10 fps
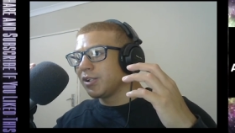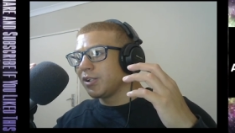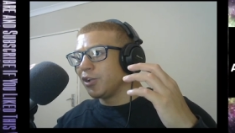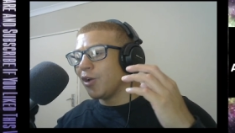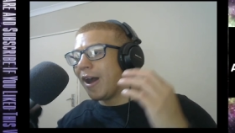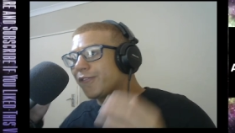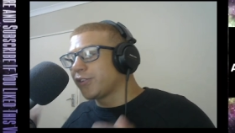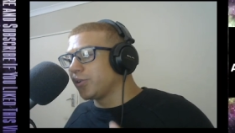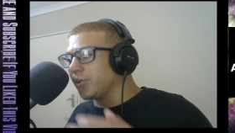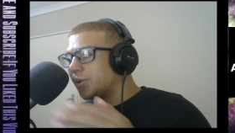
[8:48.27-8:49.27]
You have
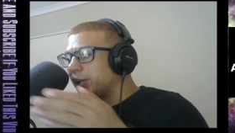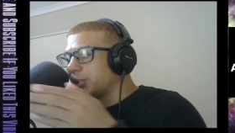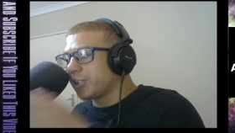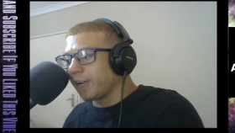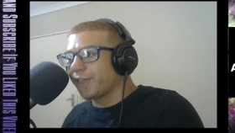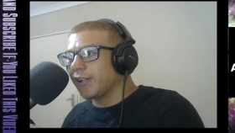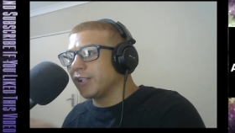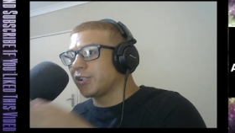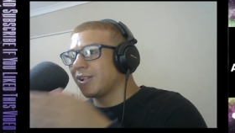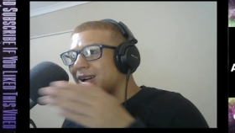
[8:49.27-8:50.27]
to shift
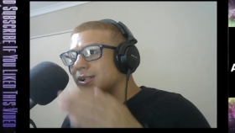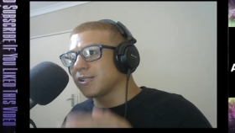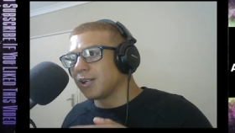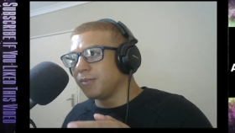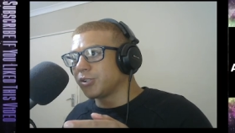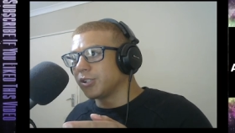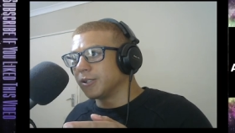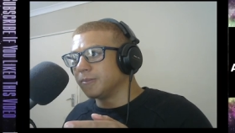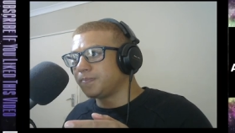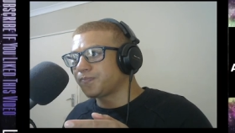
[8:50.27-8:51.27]
into that
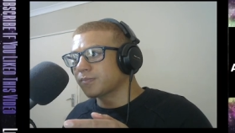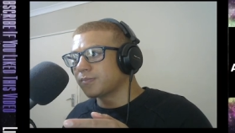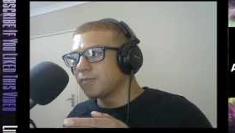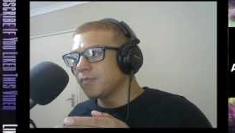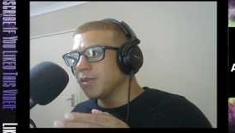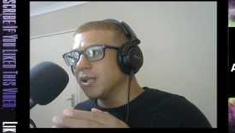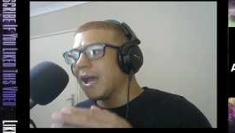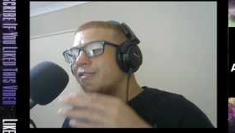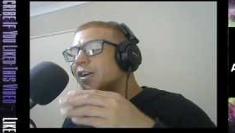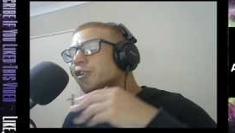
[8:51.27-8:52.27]
assumption
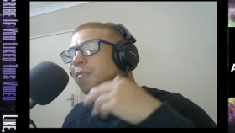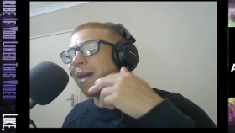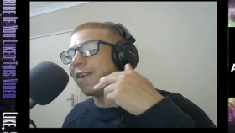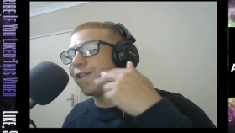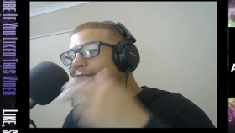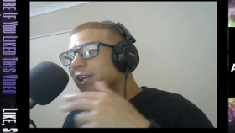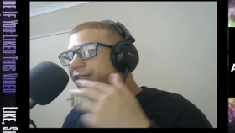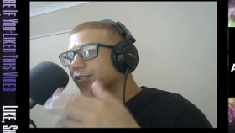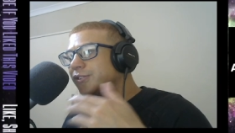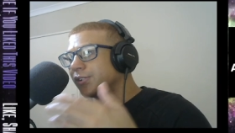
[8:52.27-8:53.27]
and then remain
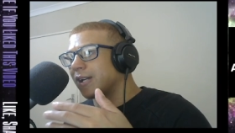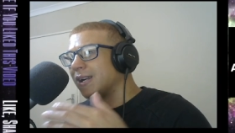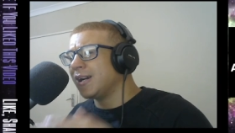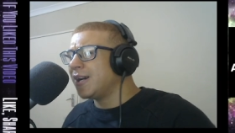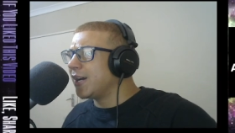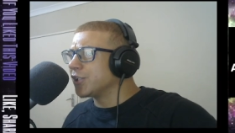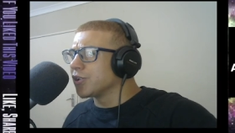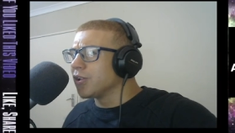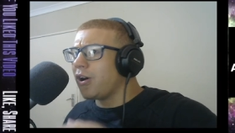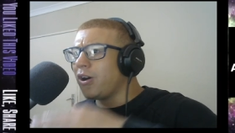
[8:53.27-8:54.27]
faithful to that as
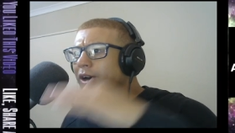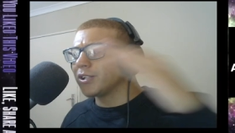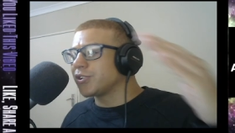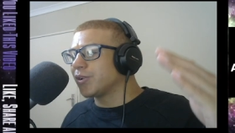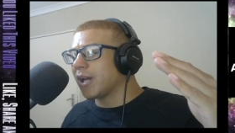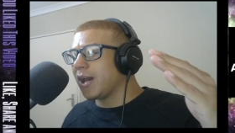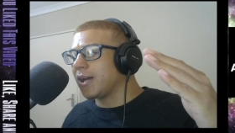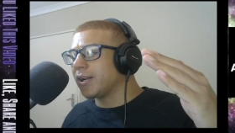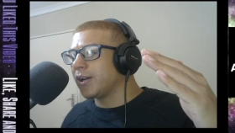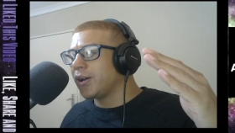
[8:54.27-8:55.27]
long as you
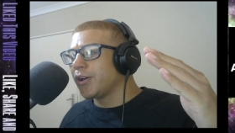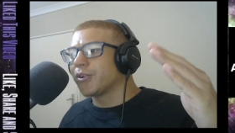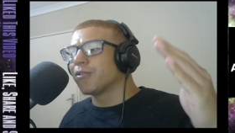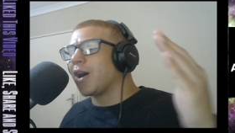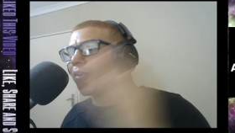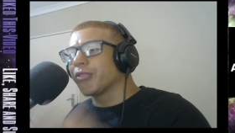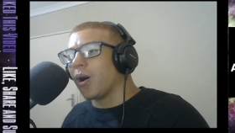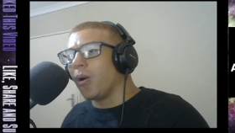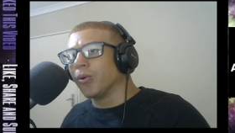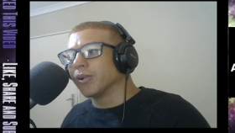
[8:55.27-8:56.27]
can throughout the
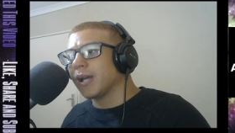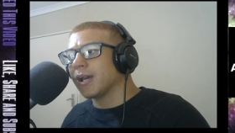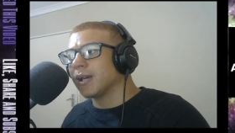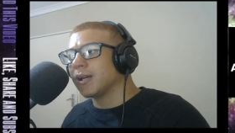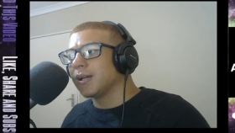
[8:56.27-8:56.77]
whole day.